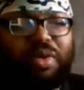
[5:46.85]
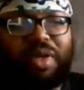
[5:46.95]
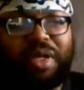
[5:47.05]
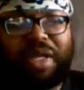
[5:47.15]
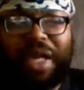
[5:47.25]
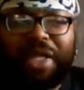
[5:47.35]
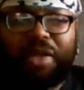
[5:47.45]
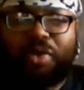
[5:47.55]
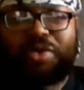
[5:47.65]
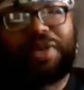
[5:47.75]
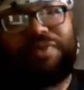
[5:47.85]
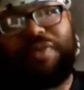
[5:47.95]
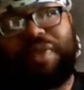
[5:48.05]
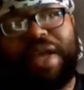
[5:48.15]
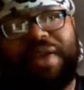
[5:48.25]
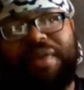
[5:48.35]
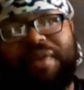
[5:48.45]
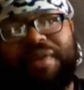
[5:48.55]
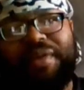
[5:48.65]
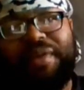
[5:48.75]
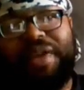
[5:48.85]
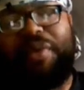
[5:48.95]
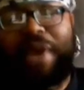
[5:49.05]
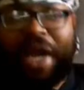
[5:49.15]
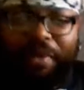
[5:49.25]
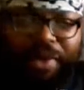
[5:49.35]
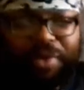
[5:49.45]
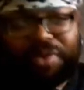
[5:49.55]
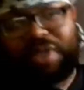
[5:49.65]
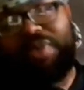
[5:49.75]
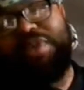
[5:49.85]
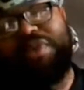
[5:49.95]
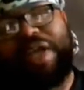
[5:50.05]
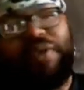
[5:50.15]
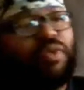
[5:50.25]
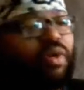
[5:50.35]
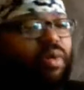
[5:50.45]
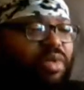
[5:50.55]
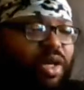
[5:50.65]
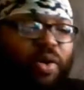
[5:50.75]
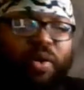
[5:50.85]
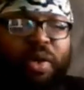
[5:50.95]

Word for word: they liked O J for that. And they were happy O J would do that for him. So